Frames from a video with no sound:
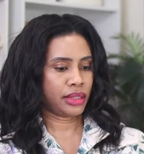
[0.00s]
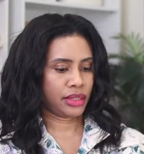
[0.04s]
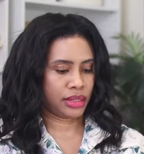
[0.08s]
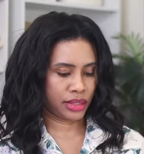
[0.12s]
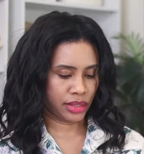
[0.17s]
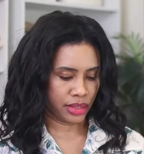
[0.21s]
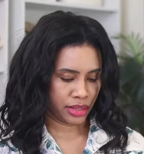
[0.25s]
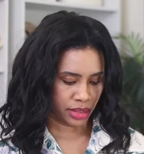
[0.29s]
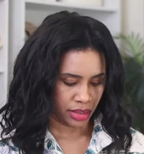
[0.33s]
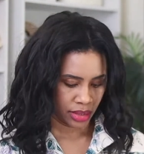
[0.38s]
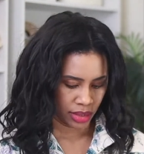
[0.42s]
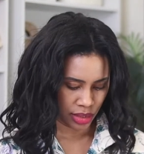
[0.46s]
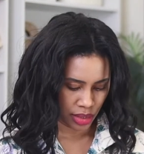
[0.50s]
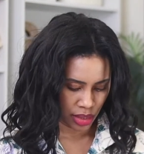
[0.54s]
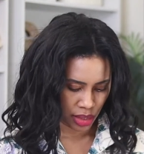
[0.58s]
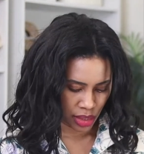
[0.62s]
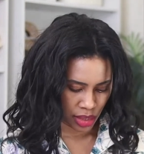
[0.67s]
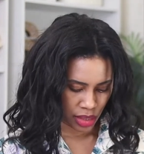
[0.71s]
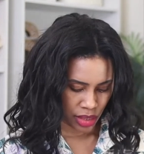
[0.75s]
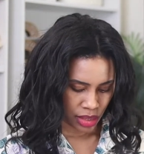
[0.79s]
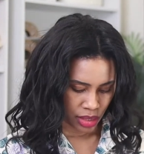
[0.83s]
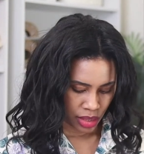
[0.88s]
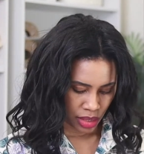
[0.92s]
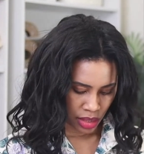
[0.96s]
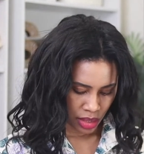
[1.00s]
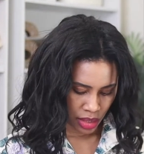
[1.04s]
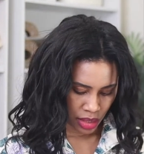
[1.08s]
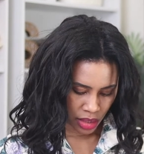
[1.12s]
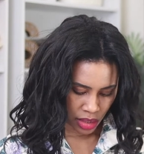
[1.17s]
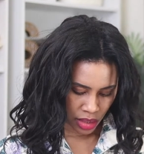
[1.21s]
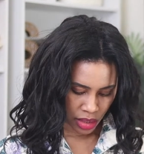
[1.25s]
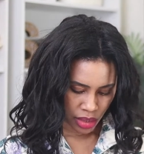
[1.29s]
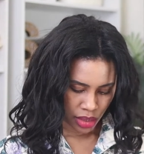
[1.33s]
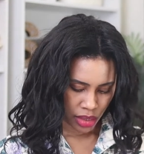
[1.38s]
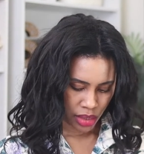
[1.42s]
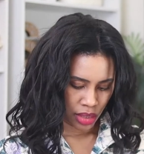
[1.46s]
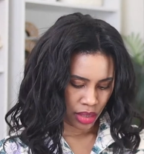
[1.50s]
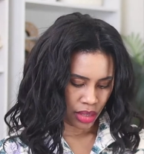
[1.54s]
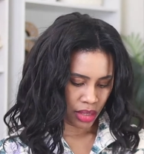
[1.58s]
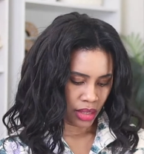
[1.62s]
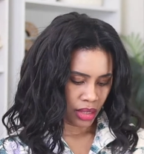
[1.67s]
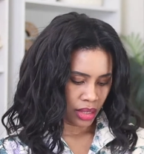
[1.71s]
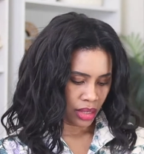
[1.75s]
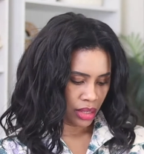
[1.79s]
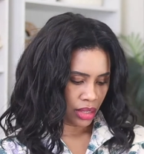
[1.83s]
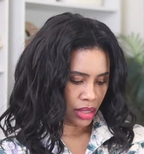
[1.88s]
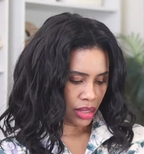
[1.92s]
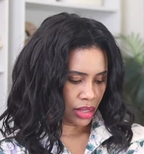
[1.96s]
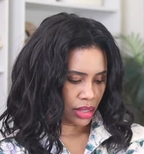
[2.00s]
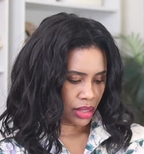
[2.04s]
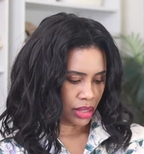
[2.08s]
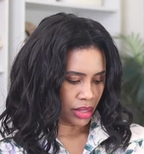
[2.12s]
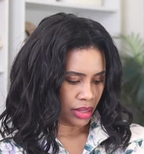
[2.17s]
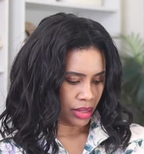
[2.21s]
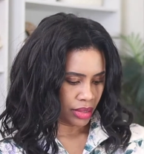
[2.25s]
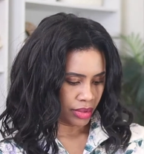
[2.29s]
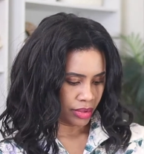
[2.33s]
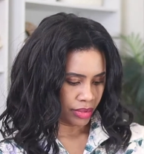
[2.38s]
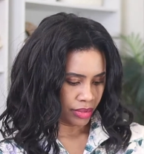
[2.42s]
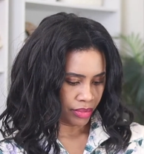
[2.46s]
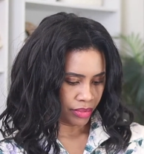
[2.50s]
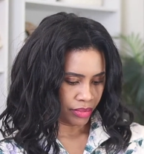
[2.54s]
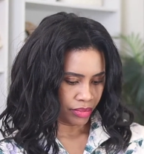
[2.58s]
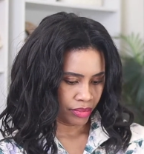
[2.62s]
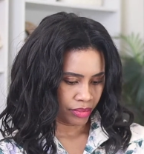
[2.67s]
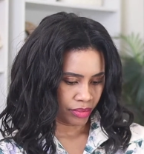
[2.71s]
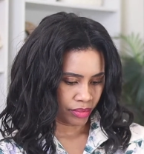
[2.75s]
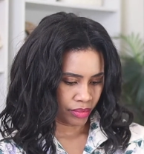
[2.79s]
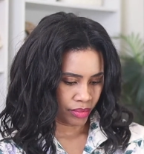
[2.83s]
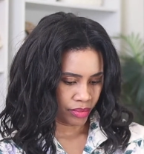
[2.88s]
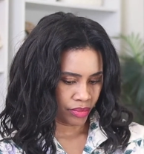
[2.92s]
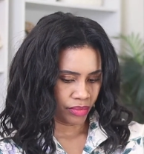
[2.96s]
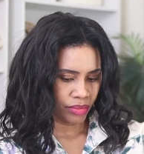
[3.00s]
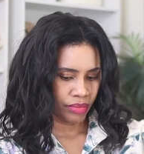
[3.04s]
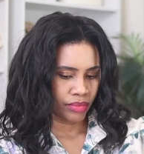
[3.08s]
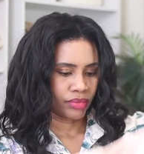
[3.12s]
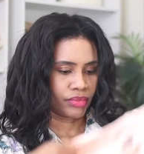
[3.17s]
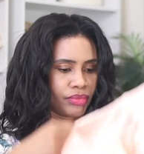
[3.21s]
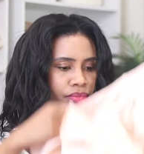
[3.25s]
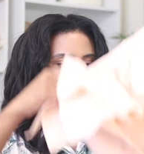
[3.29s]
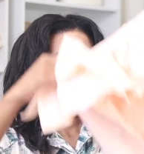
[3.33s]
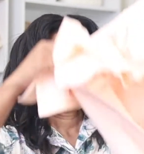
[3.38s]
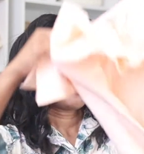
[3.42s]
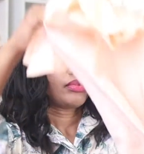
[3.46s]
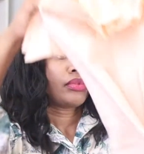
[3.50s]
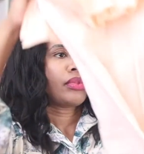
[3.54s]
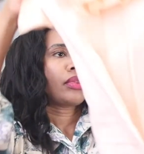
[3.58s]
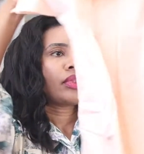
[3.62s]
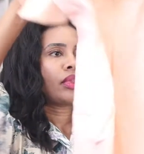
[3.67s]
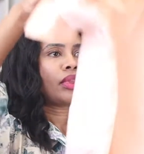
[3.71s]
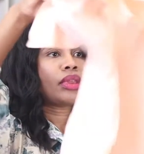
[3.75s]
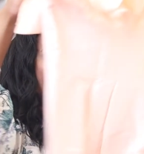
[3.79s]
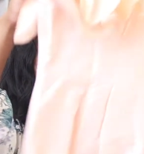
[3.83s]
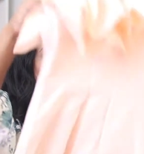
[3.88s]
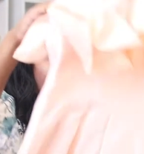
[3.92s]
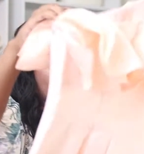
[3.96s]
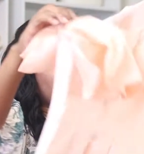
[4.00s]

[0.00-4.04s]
Nothing is said.